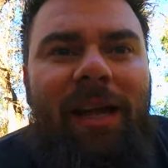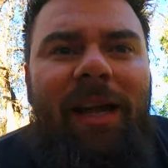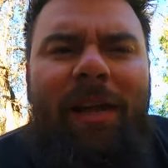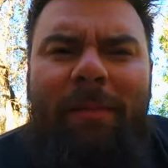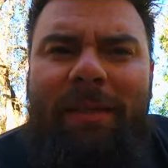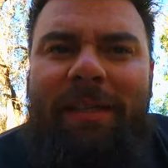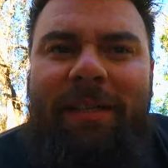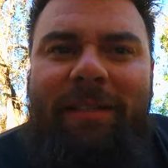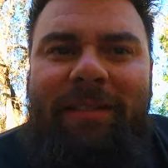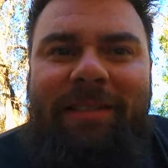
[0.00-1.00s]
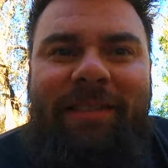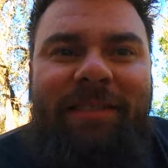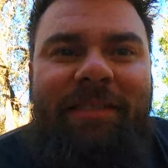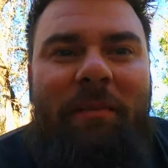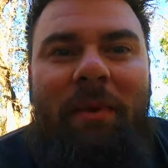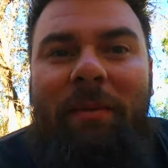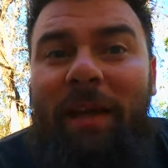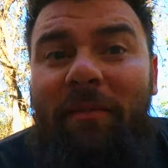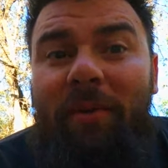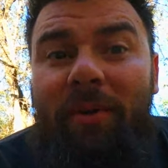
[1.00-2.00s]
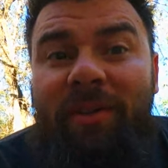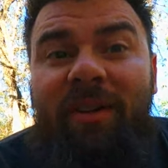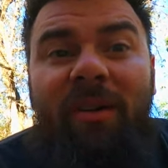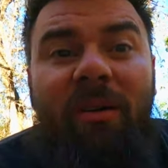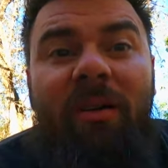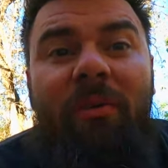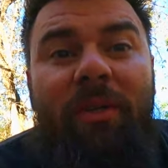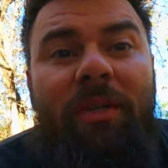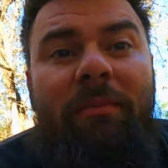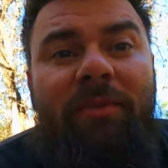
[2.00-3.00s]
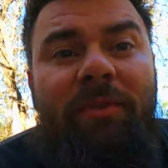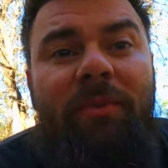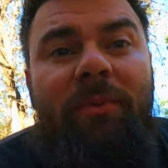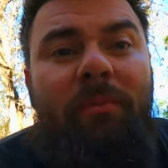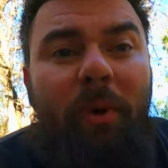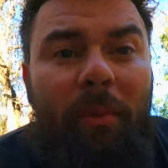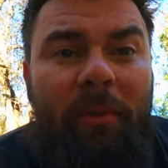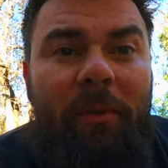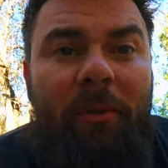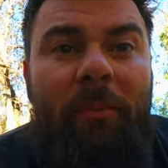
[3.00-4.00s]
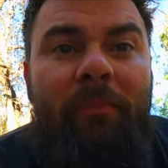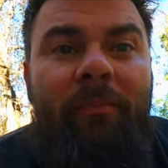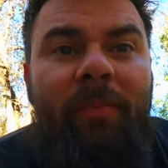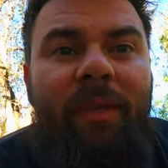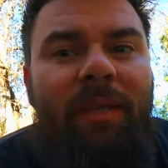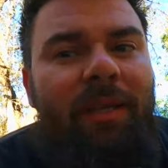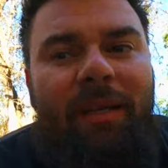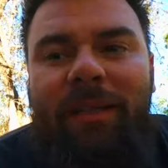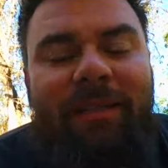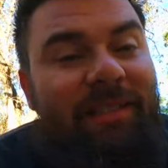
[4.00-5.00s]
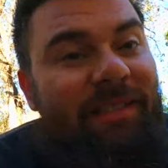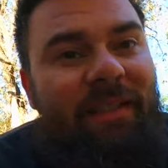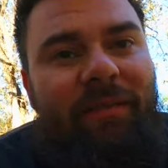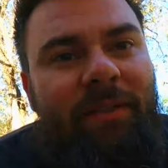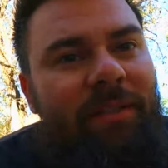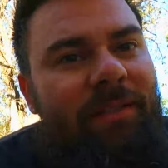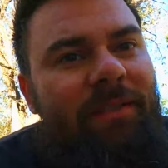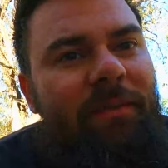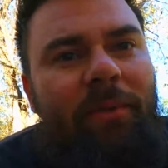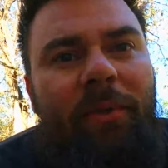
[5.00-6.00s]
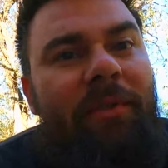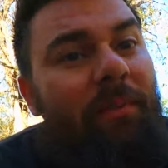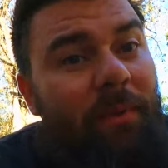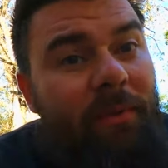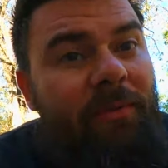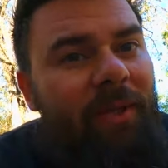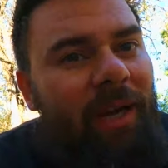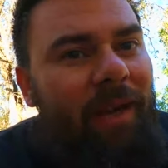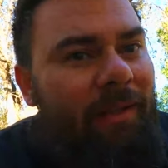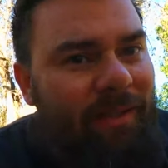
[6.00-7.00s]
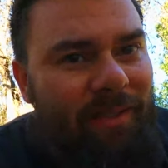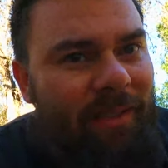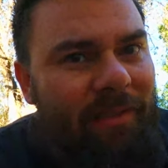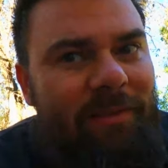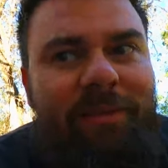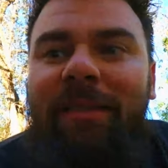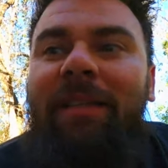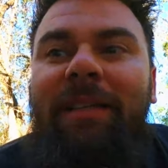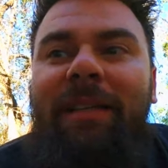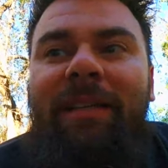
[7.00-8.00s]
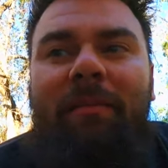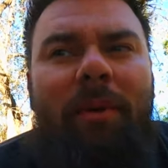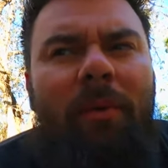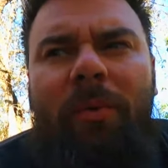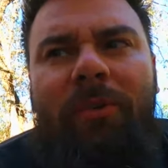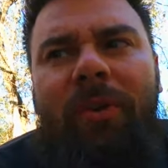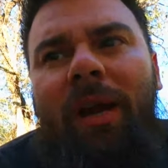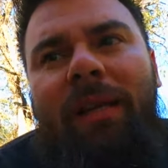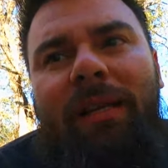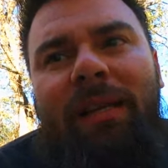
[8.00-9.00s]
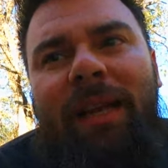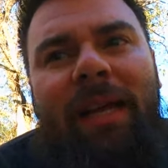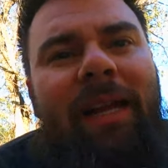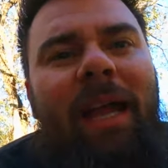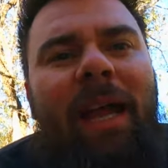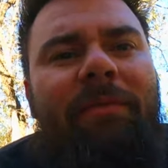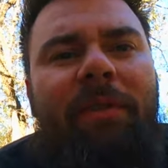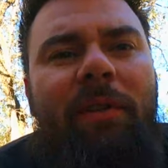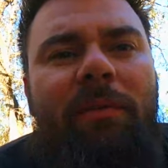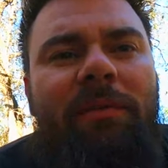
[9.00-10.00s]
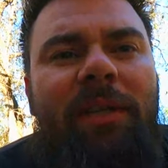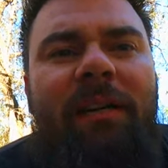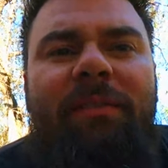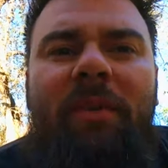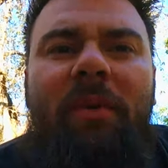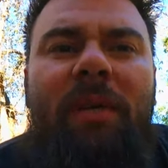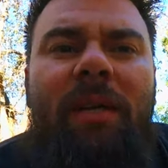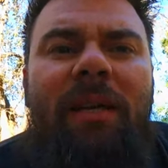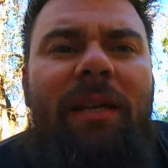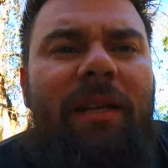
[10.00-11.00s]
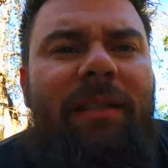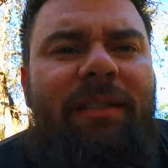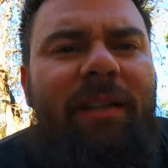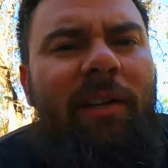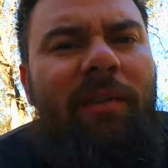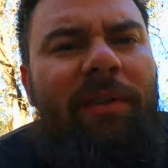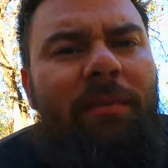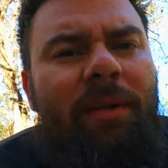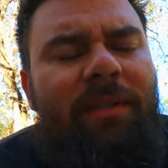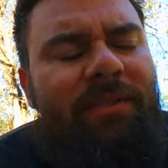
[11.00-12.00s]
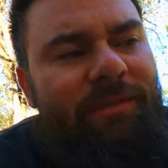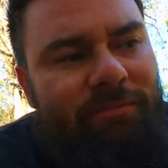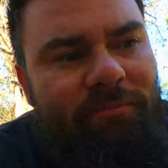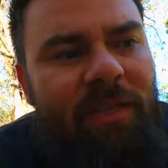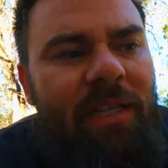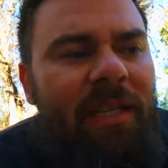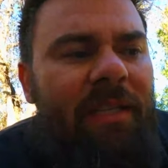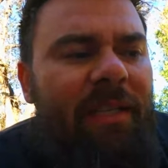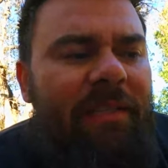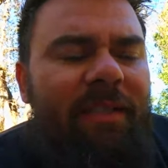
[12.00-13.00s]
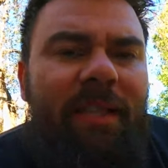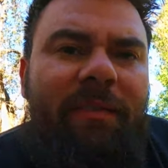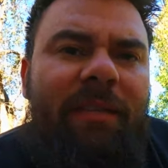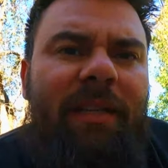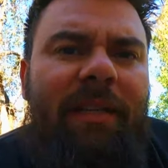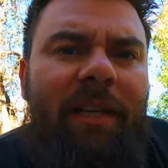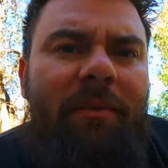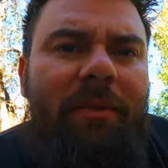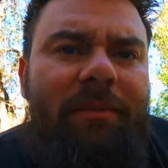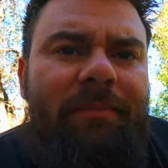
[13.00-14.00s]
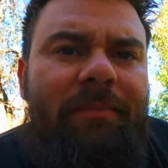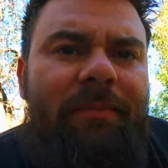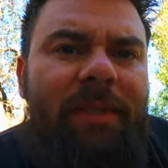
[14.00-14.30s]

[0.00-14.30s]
I have my doubts because I'm, I'm kind of purist at heart when it comes to barbecue. This definitely isn't the purest approach. I understand, but I want to try it. I had I have to know. I have to know. And like I said, 150 bucks. That's enough to take a gamble on